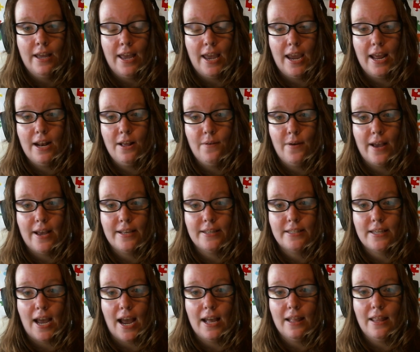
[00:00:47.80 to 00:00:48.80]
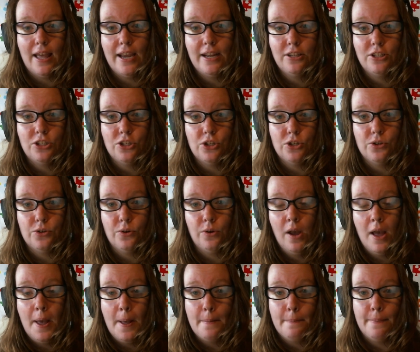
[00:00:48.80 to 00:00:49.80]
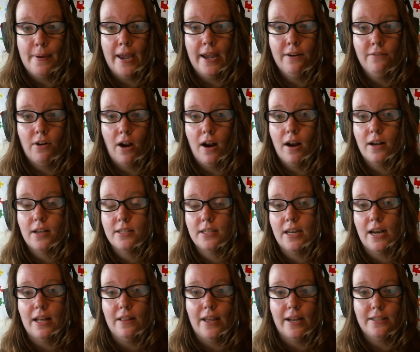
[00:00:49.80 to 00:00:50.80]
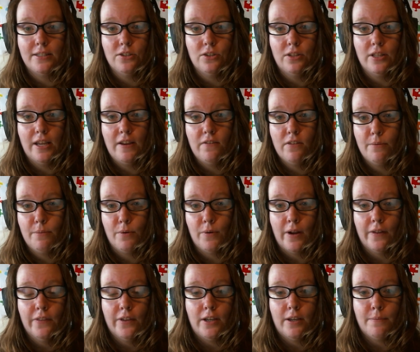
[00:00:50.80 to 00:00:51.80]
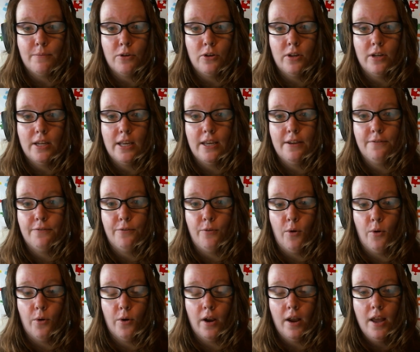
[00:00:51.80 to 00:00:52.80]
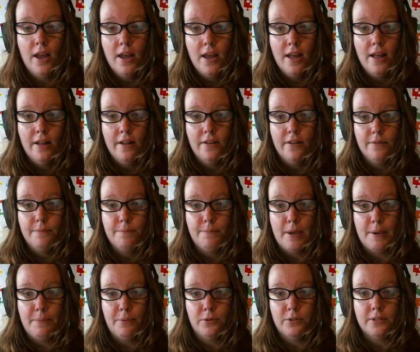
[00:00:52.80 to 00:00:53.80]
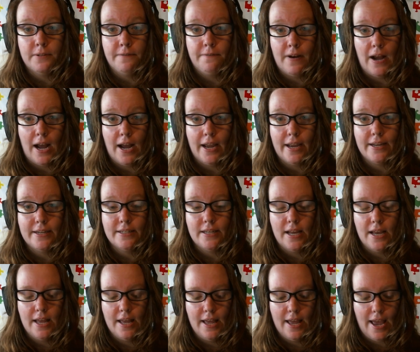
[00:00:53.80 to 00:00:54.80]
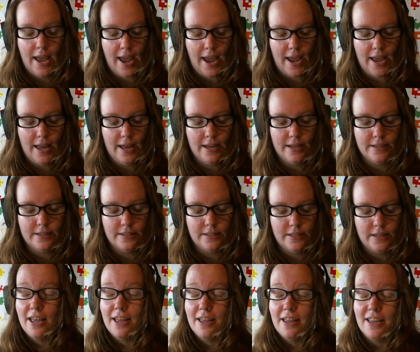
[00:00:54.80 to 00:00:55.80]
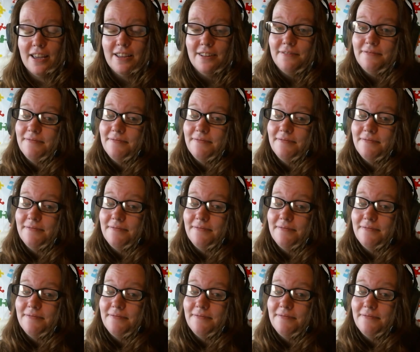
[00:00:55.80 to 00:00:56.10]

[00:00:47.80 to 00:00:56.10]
Anyways, I like to paint rocks and I like to leave them around the community for people to find, and it